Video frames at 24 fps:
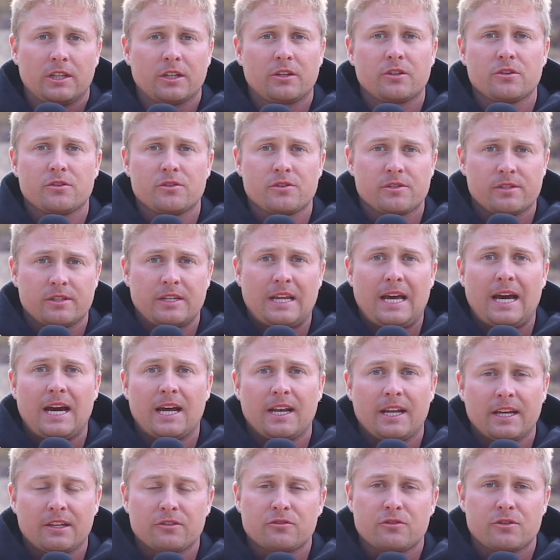clickers and
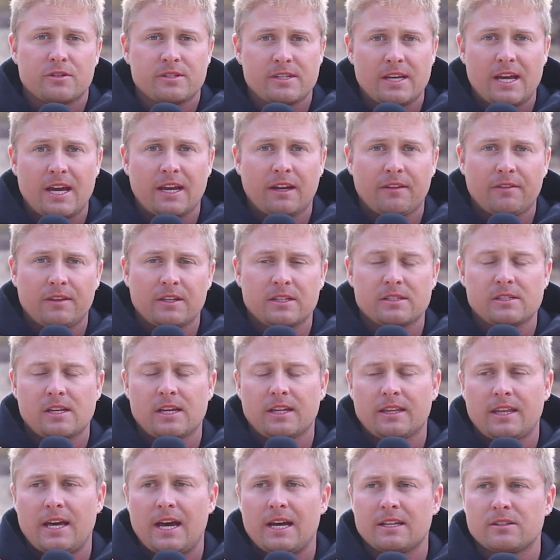add extra sag and things
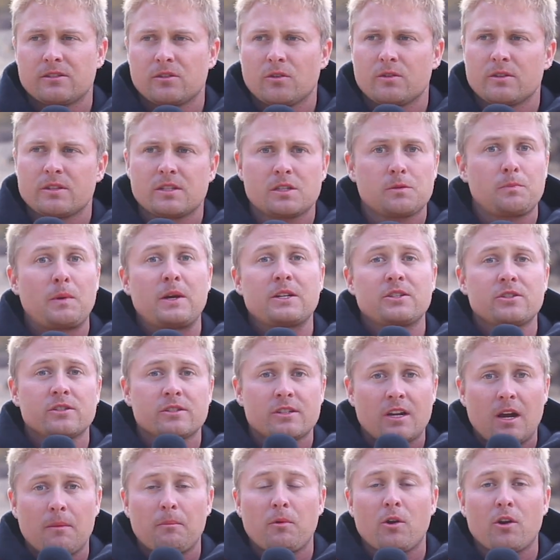like that. So the
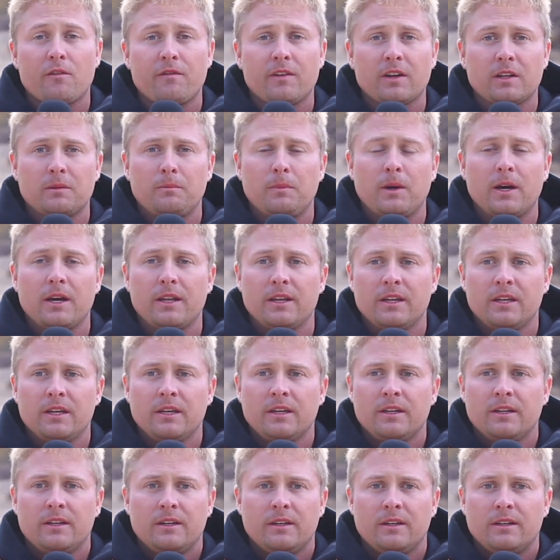suspension's not perfect, but
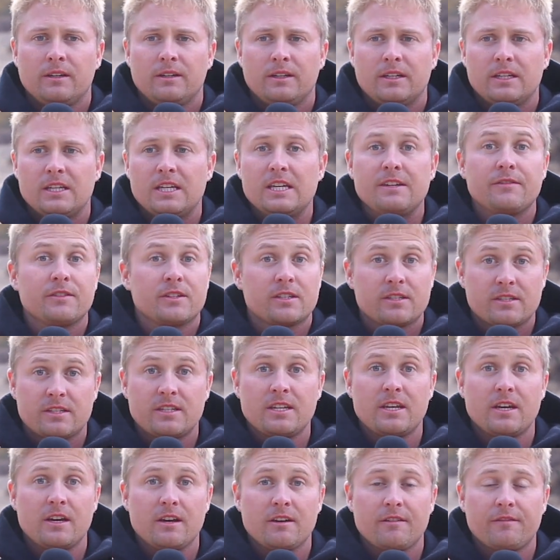even
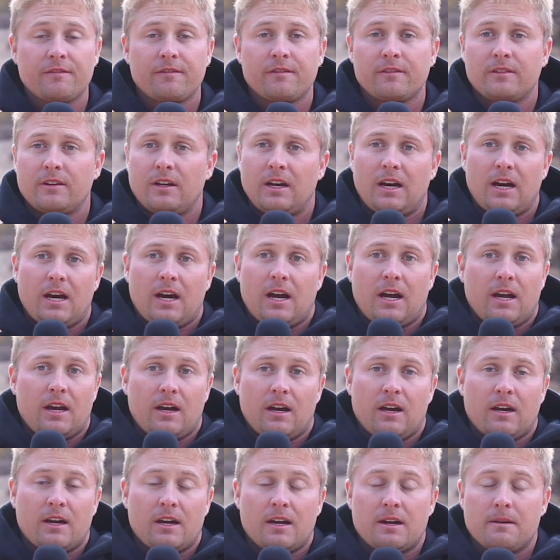stiff,
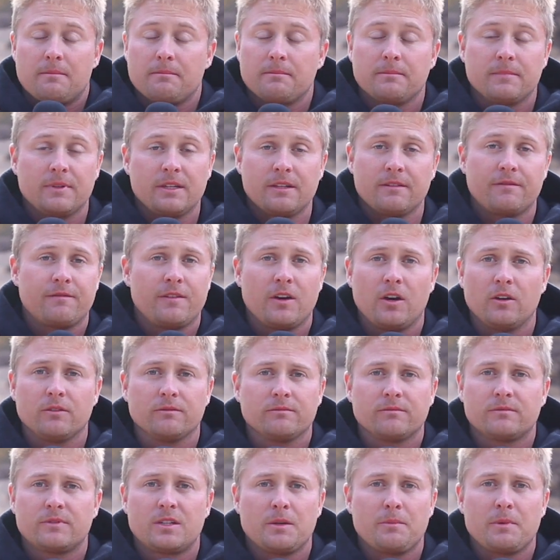um, it felt
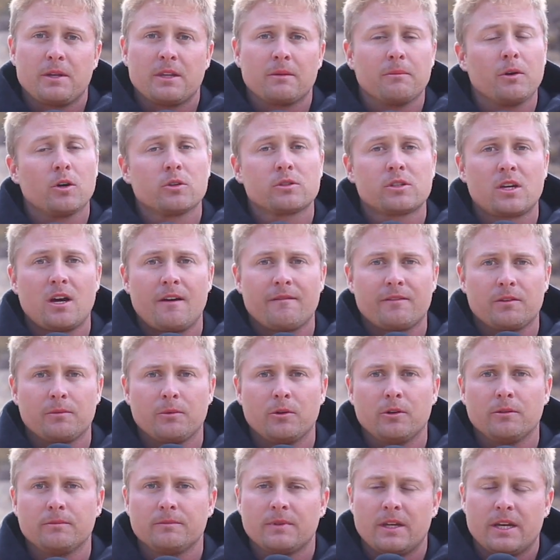to me the most
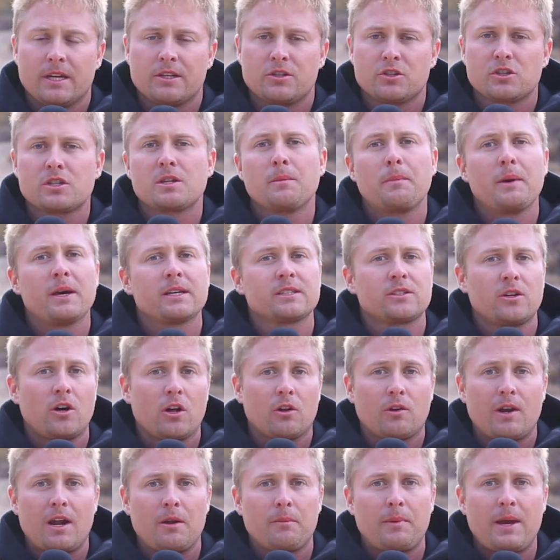comfortable and just the best
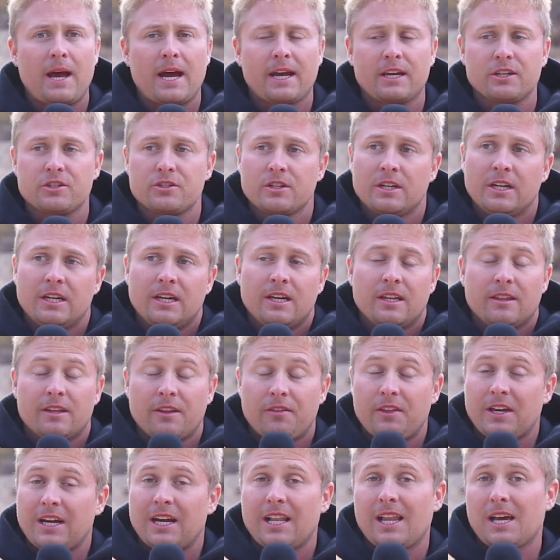all around package.
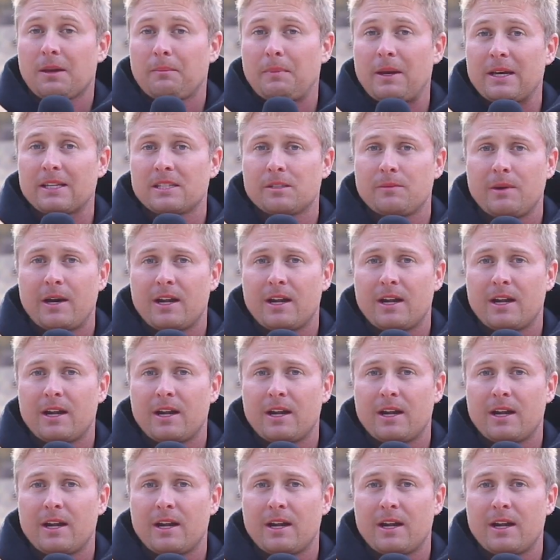The thing I like best